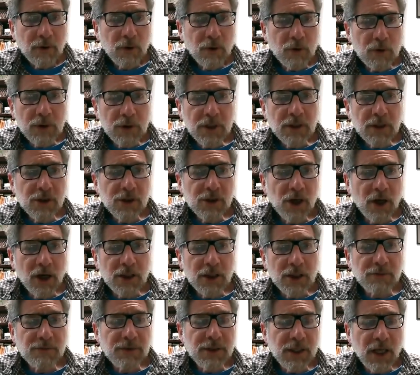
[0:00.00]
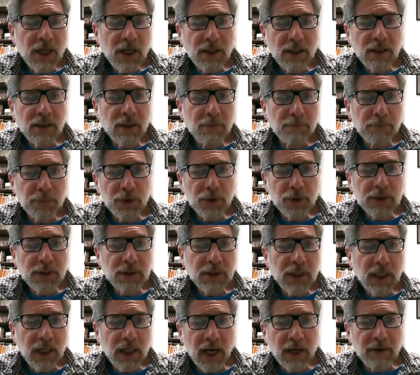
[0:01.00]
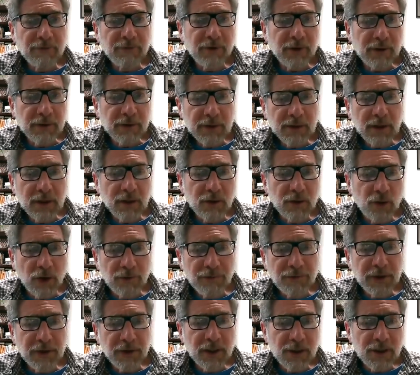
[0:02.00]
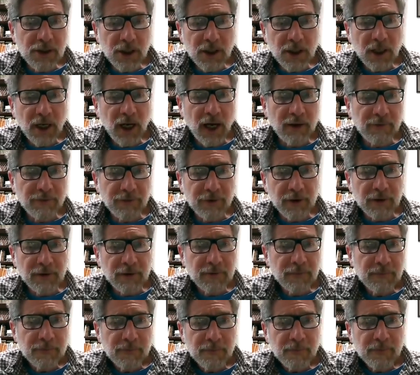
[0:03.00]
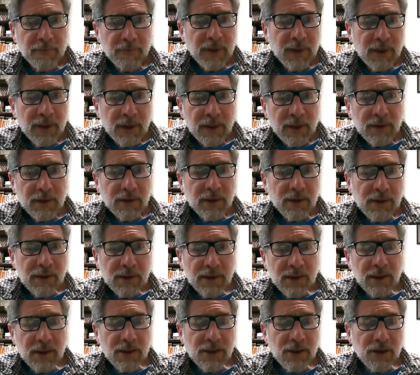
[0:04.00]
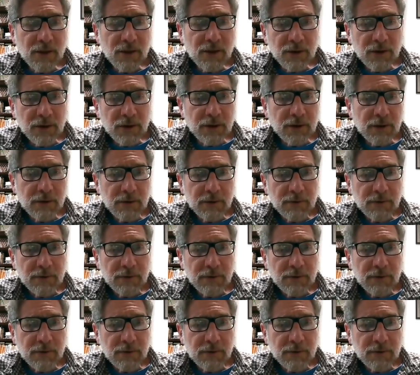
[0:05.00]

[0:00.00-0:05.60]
Who's in charge of sending the books to Haifa, to the orphanage of Haifa? The sisterhood.